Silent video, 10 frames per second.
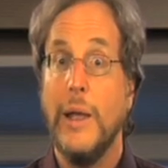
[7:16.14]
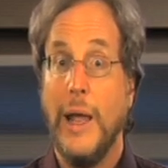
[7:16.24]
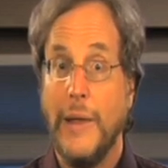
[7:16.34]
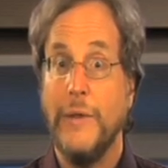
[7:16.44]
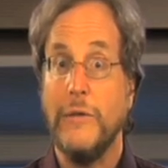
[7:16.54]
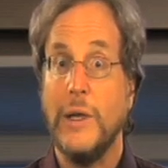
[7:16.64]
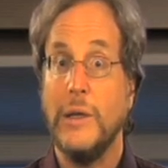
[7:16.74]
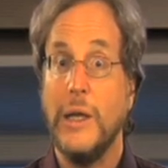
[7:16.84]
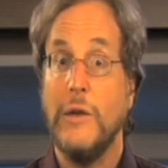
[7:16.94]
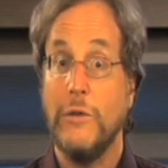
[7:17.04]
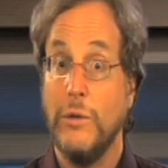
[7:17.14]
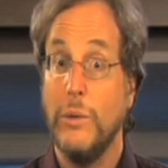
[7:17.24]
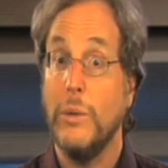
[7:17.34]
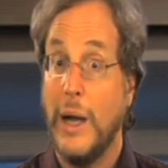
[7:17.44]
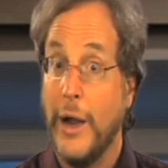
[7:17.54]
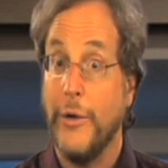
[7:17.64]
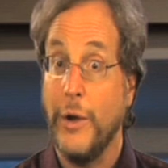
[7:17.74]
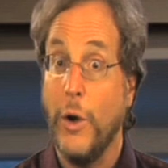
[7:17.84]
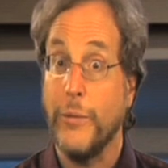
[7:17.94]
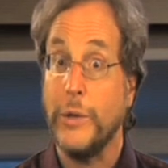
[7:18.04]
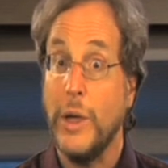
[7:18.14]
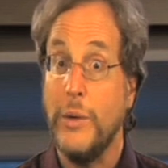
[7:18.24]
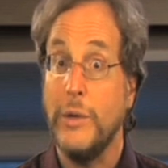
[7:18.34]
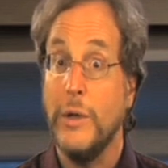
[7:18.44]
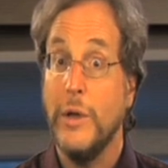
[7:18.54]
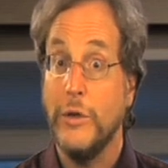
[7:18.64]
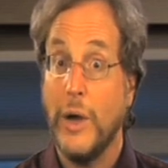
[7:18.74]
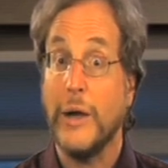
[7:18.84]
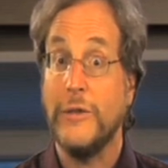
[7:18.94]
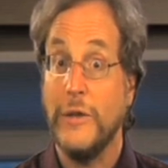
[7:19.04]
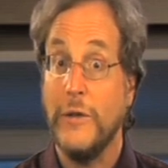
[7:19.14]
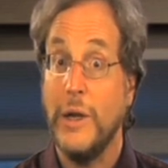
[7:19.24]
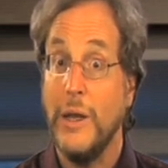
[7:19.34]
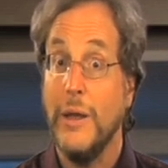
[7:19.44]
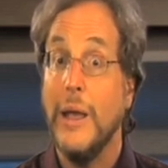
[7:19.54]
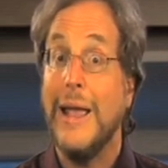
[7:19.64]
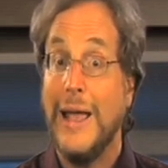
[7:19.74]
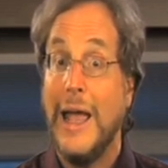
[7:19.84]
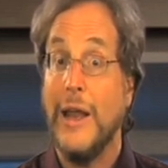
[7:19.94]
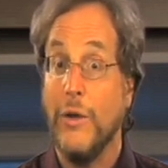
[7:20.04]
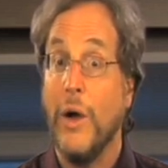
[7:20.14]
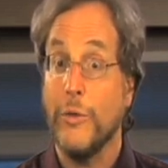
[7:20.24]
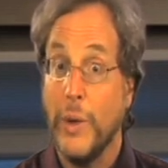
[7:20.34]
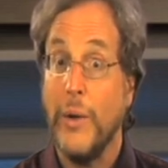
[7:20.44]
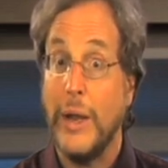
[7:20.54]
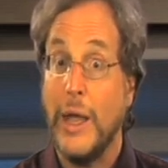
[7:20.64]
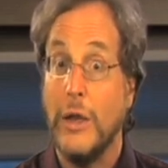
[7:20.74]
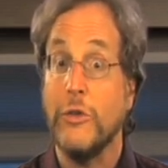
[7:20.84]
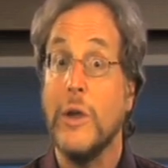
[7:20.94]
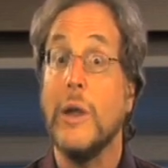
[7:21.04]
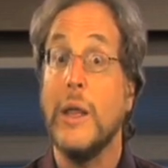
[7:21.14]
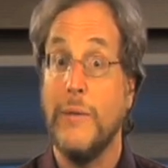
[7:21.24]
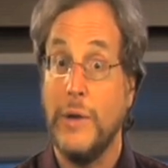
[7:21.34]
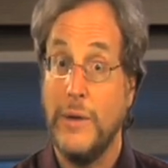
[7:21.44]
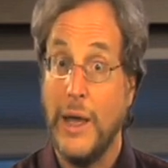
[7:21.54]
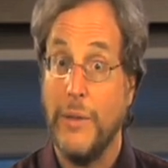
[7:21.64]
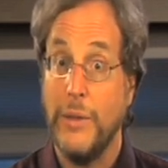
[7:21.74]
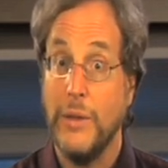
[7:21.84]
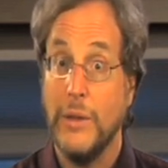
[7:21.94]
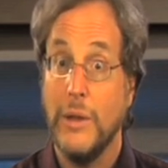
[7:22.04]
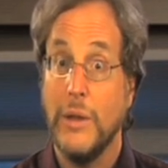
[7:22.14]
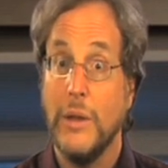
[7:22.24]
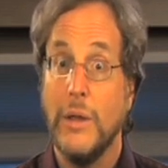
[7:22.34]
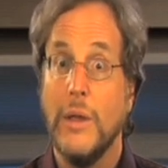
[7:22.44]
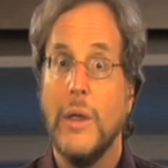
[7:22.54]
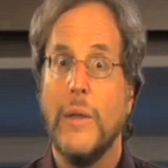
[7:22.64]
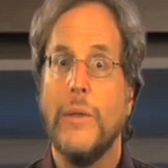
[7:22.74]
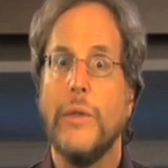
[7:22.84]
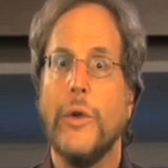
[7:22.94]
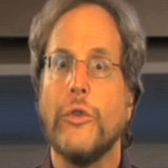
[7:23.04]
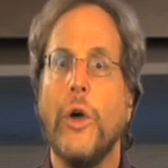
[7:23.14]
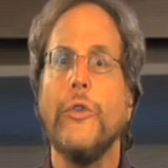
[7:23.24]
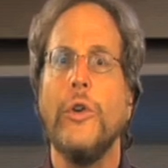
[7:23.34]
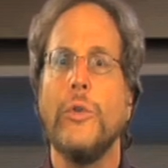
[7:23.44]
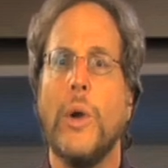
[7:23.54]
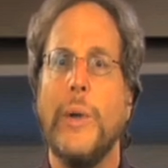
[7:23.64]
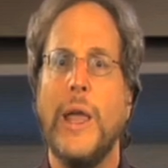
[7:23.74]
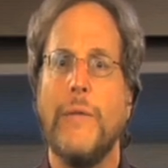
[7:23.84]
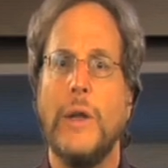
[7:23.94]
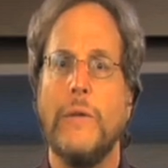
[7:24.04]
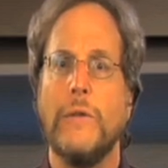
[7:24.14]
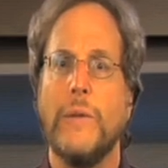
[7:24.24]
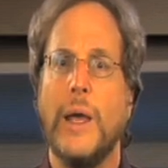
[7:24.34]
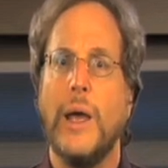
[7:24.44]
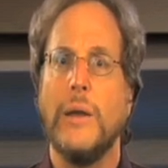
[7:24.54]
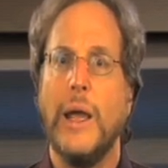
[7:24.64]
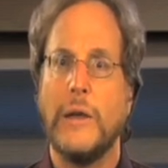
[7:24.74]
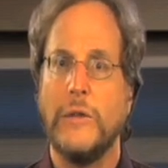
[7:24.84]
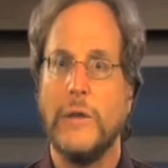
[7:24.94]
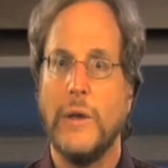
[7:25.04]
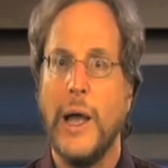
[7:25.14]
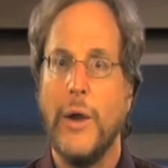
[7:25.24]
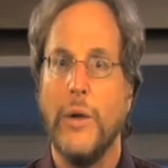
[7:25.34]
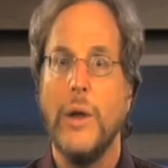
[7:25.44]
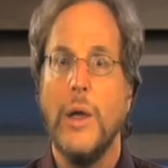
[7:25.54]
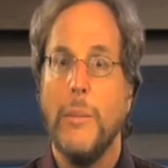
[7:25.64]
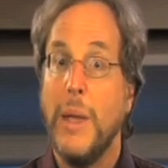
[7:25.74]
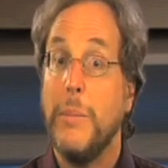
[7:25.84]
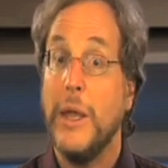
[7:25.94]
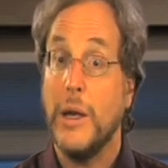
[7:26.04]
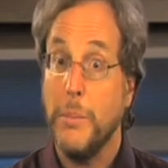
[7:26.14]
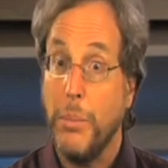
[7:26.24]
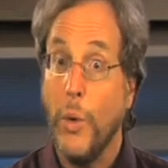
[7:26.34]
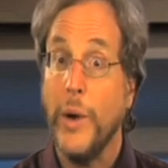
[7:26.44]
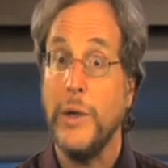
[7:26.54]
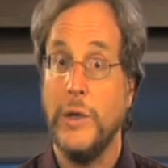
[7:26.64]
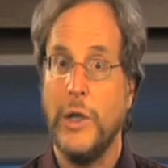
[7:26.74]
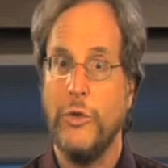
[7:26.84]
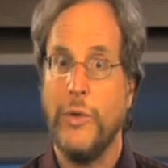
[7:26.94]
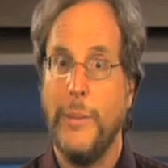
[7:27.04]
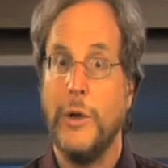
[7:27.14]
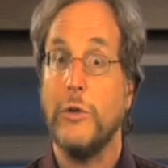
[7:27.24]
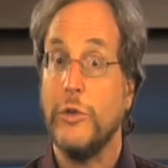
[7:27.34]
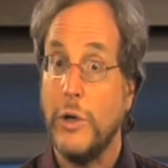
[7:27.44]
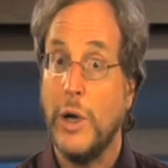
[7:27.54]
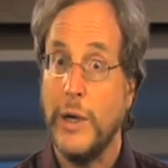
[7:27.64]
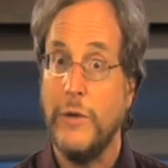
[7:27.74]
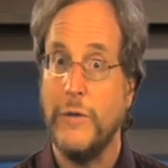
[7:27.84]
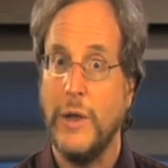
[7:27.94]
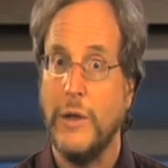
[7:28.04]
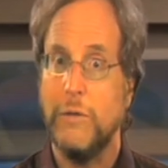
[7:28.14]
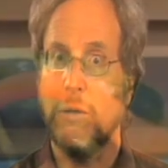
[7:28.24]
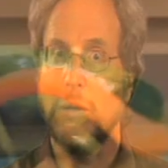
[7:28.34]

And this can lead to iron overload, toxicity, and on rare occasion, even death. There's also growing evidence that excess iron may be an important contributor to heart disease.